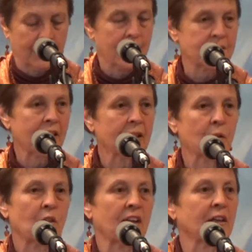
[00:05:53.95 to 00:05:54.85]
The
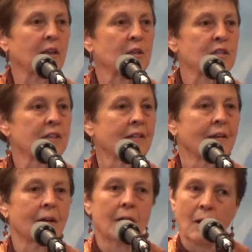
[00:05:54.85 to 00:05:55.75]
second thing is that
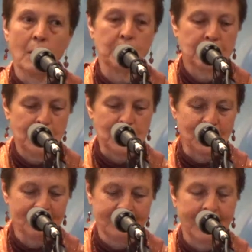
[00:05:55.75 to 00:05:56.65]

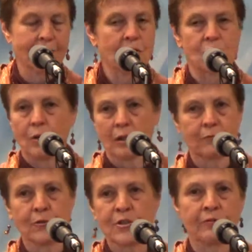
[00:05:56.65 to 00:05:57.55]
competition and the struggle
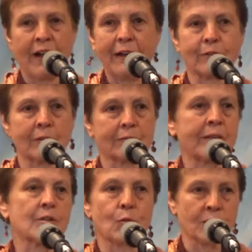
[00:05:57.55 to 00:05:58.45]
for survival
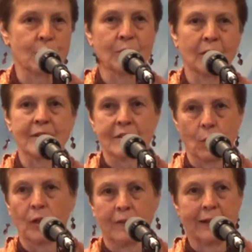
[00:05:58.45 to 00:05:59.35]
is what's real, is the
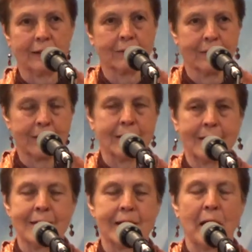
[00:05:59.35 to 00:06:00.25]
only thing that
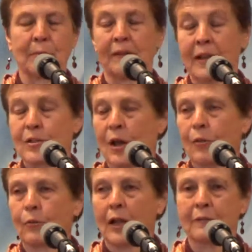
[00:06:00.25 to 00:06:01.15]
is happening. That's how
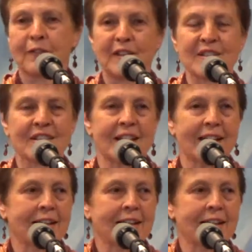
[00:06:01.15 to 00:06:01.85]
life is.